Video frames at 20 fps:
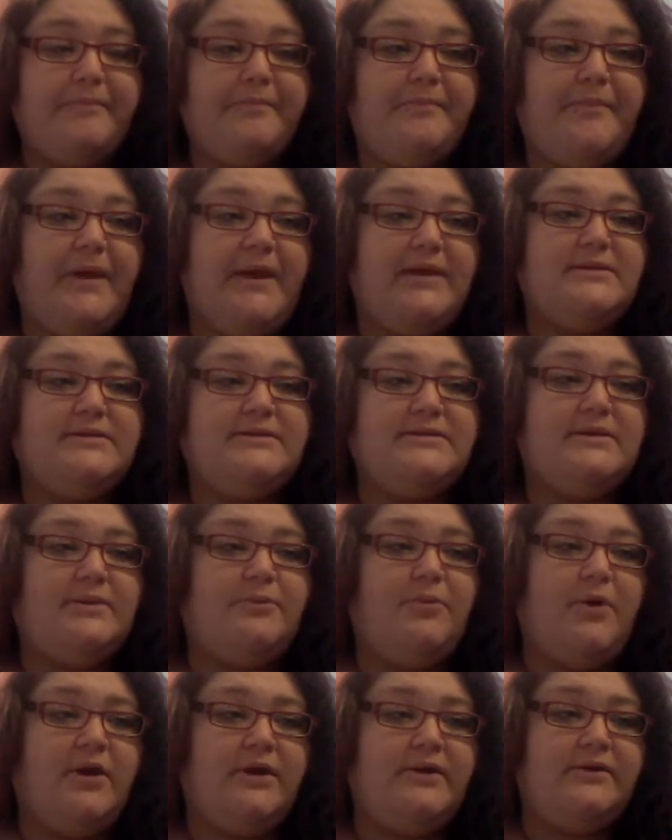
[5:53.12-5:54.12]
Being
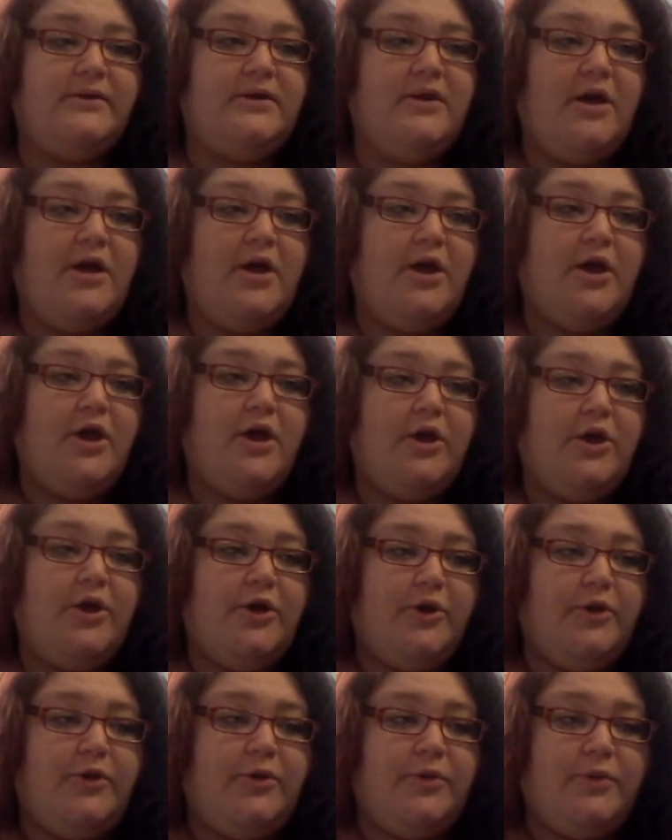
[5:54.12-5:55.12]
someone
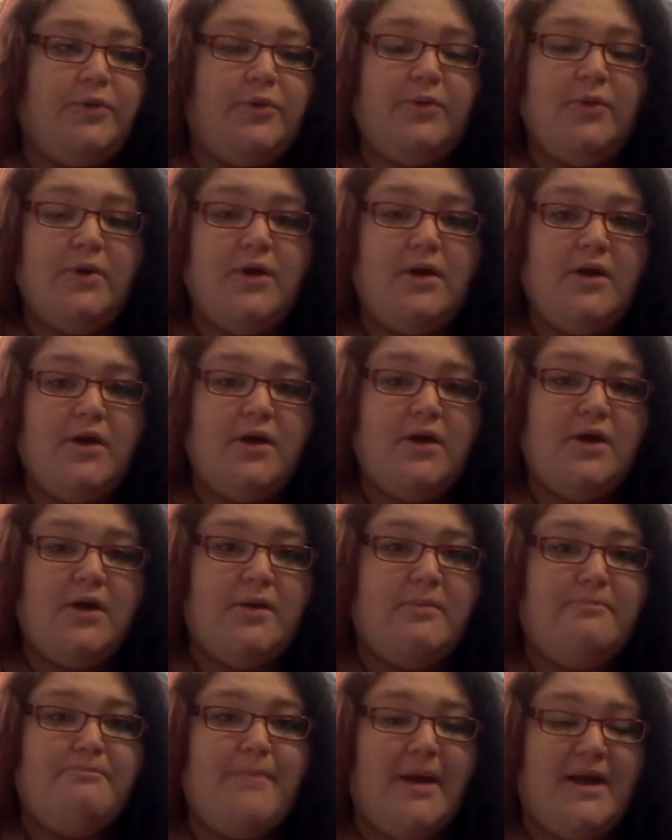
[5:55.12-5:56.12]
who
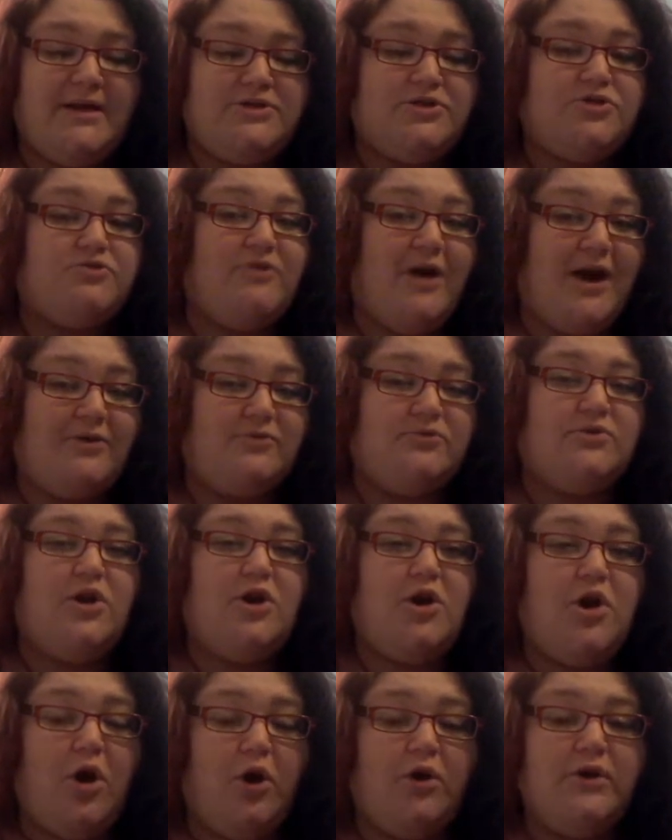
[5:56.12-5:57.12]
messed around a
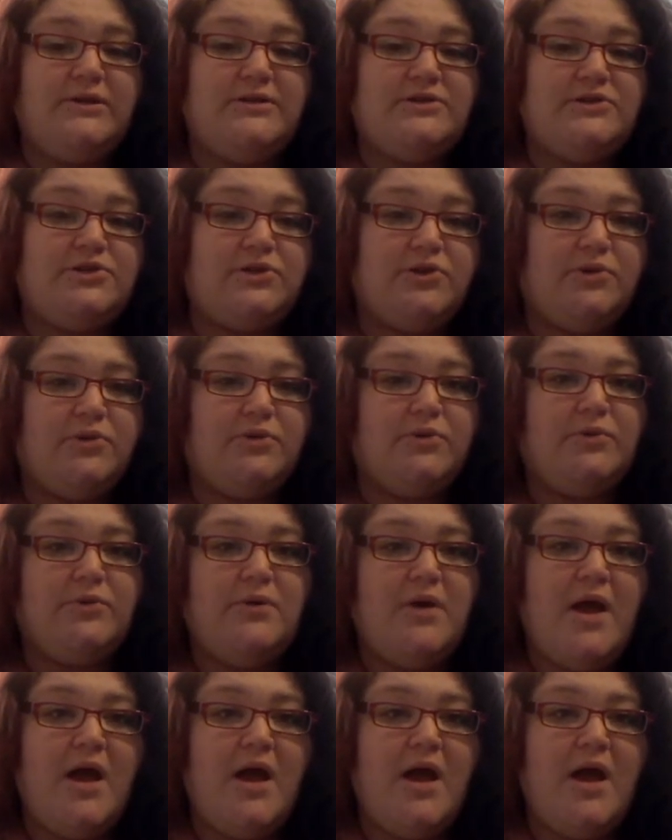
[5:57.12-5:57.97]
lot in school,